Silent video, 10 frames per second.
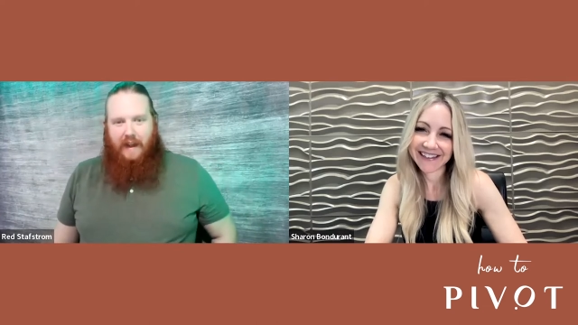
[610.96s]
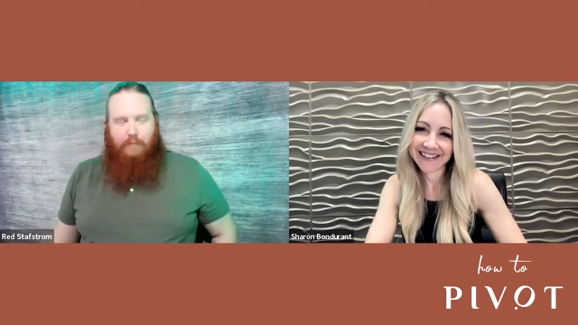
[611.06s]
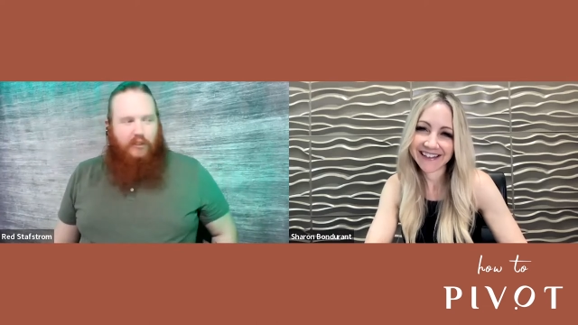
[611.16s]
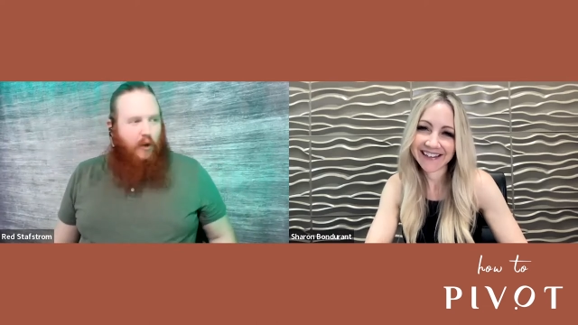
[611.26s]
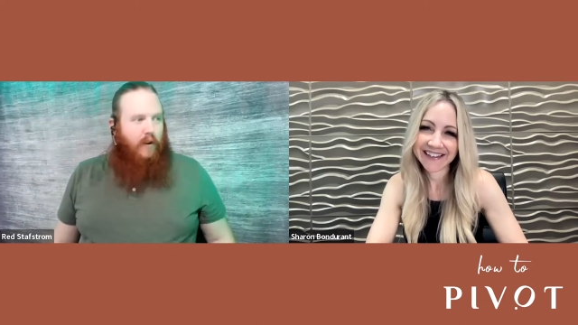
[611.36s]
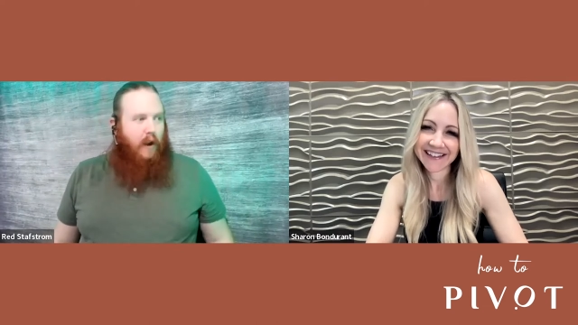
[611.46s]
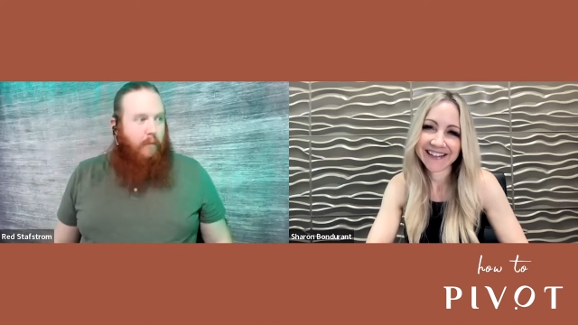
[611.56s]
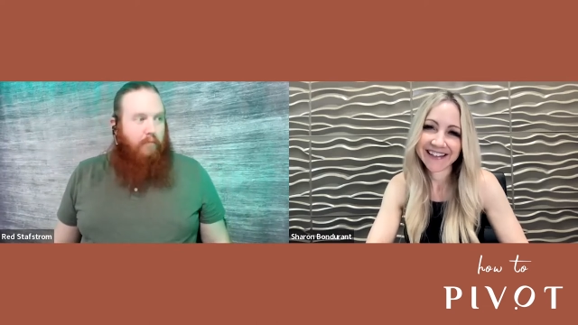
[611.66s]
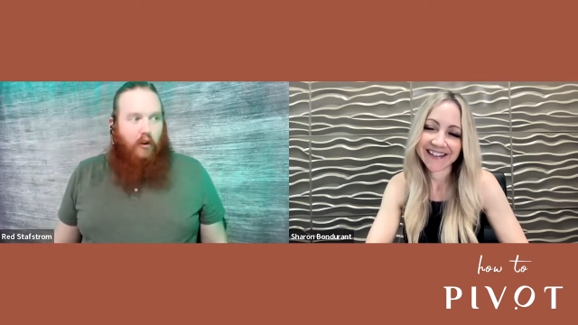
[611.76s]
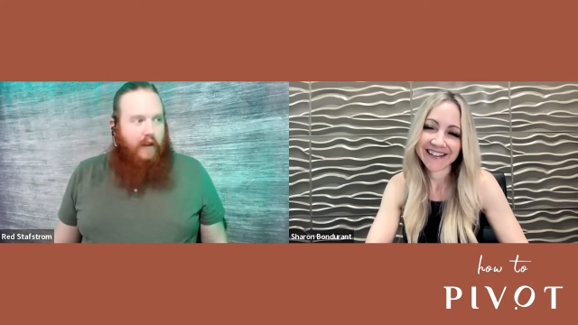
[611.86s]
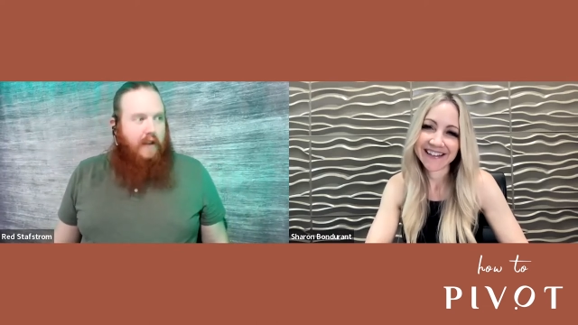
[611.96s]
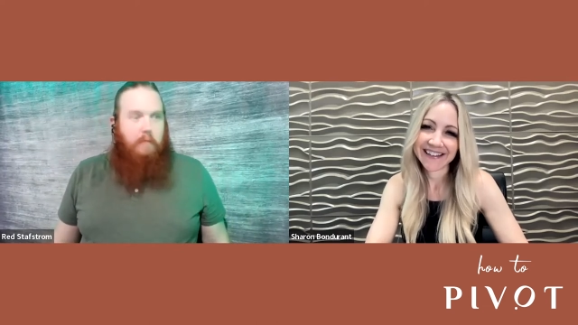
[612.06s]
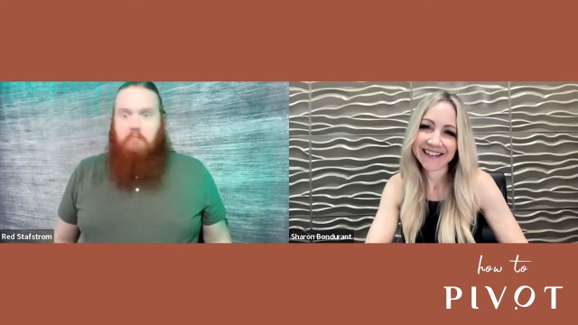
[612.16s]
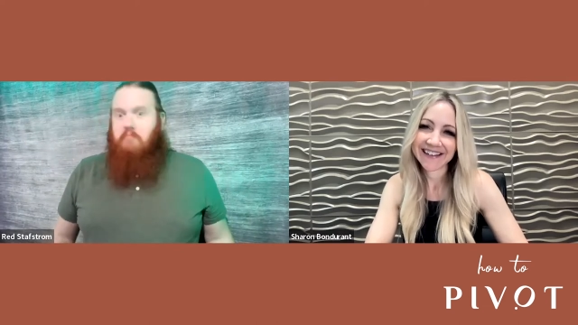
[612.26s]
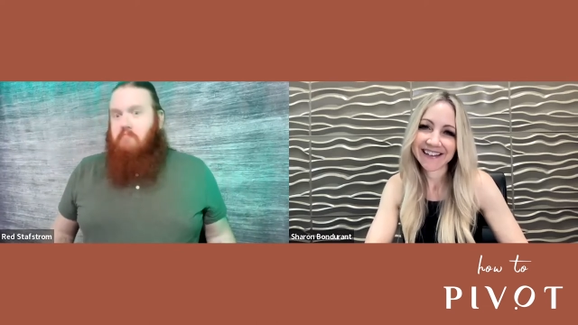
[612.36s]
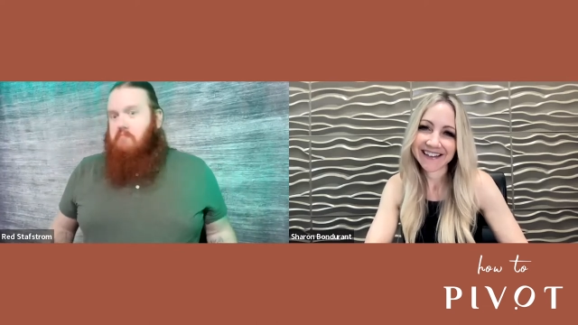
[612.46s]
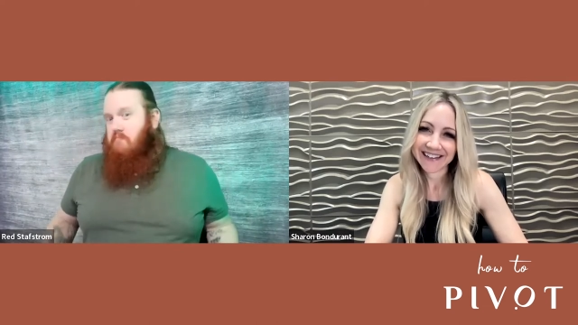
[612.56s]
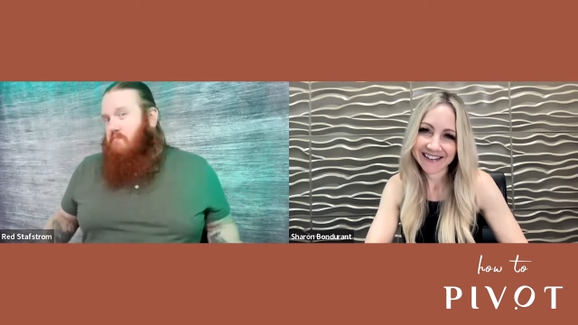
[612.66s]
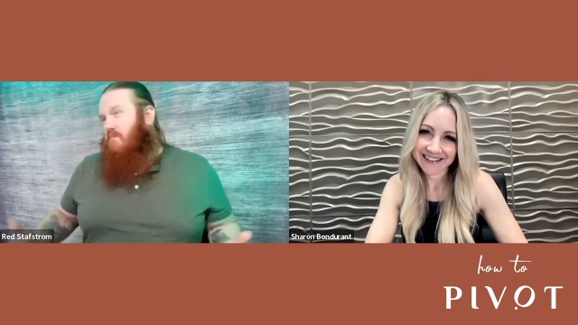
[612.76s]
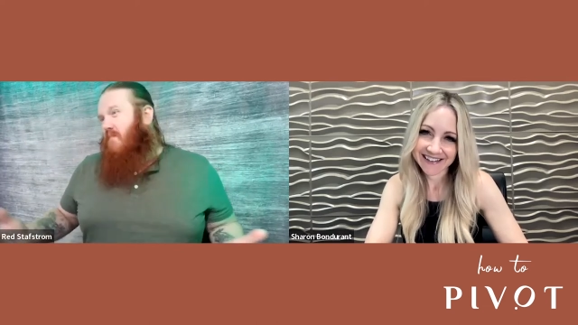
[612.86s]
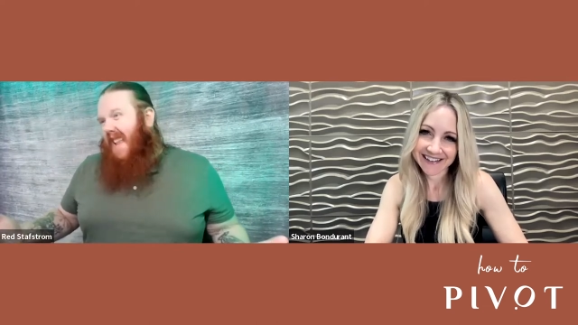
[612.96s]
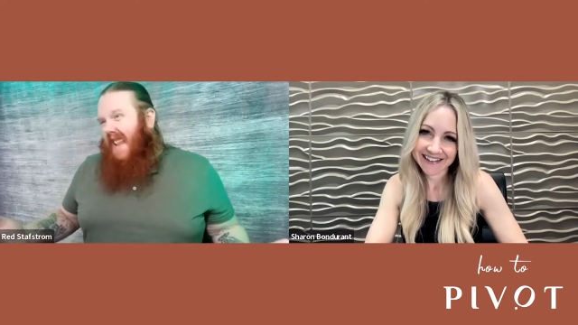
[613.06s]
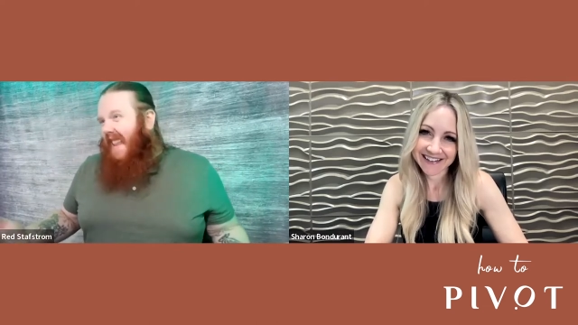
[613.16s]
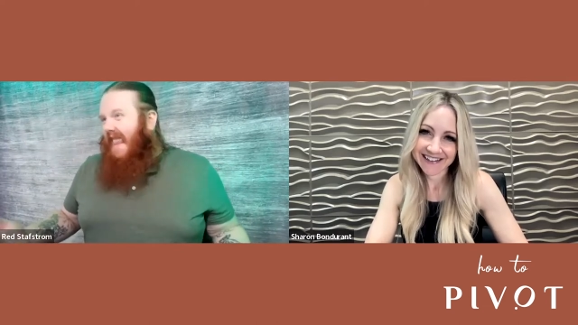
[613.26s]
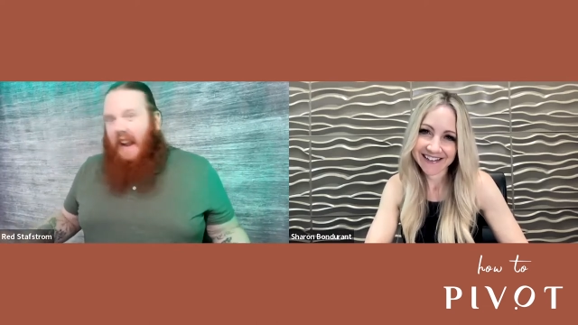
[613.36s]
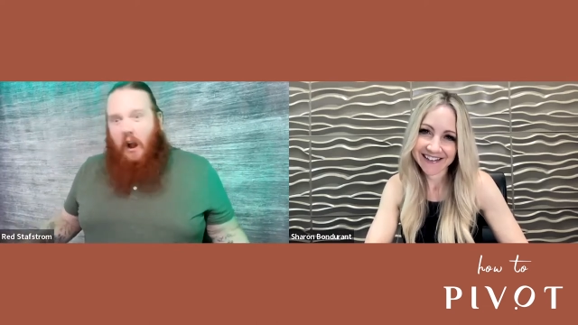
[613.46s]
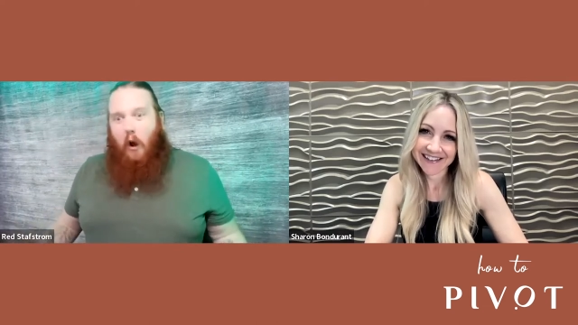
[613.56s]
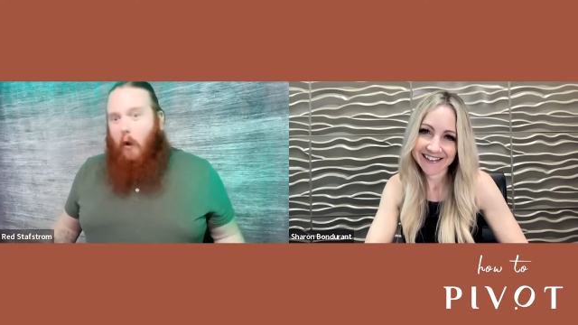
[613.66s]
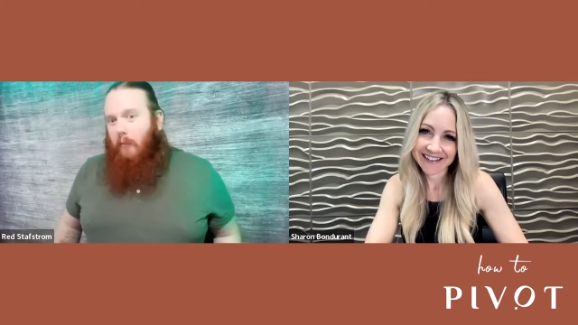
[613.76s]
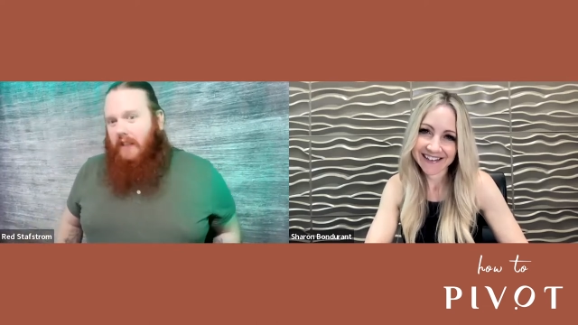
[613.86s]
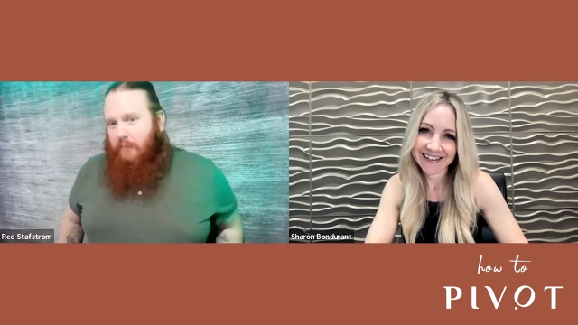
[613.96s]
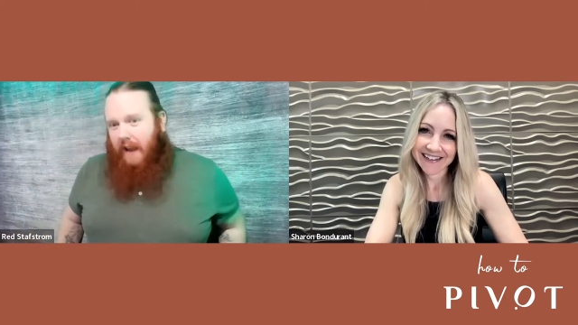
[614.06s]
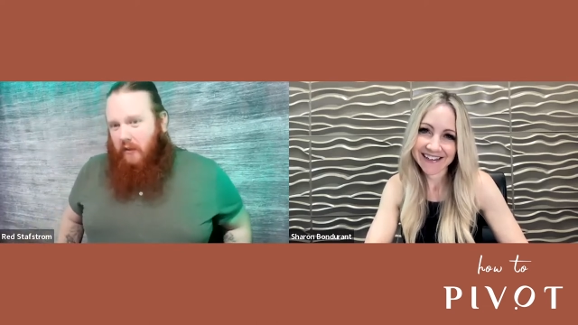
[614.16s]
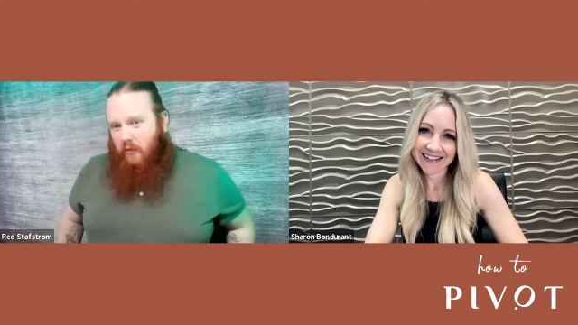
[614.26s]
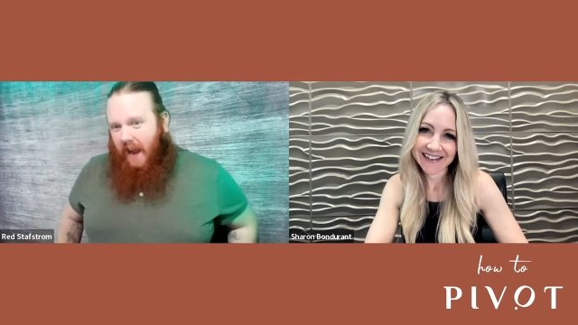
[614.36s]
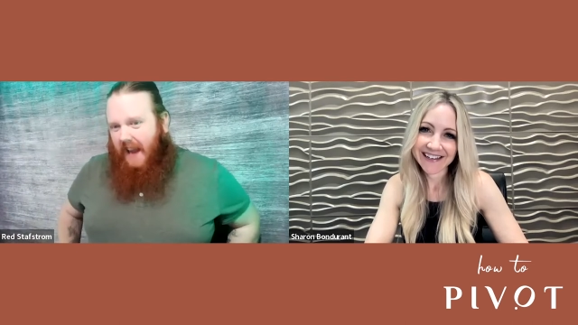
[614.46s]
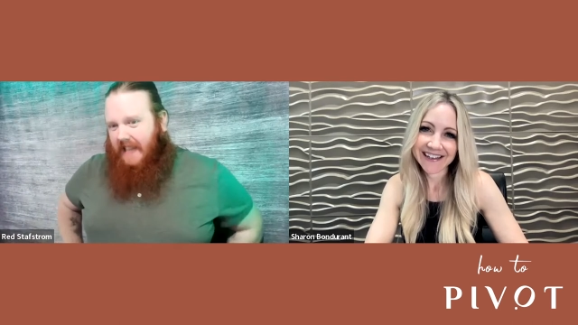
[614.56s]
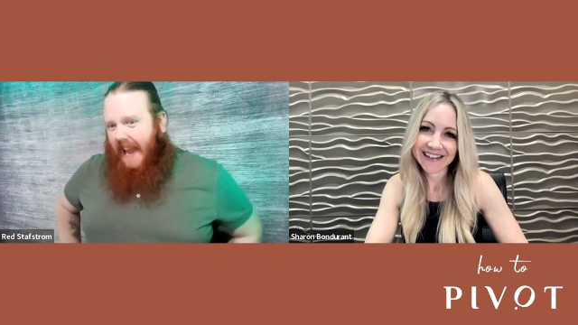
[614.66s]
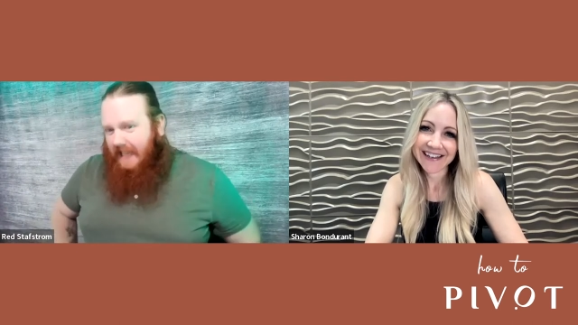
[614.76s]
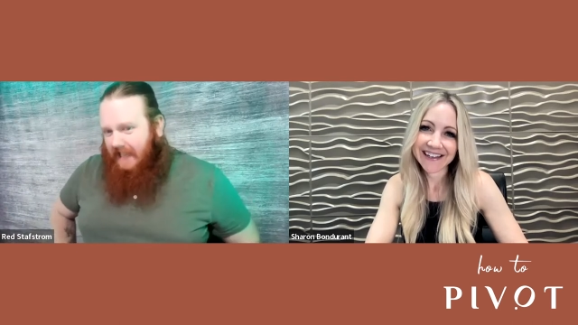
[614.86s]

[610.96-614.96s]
Speaker 1: I'm showing up looking like a homeless man who got his act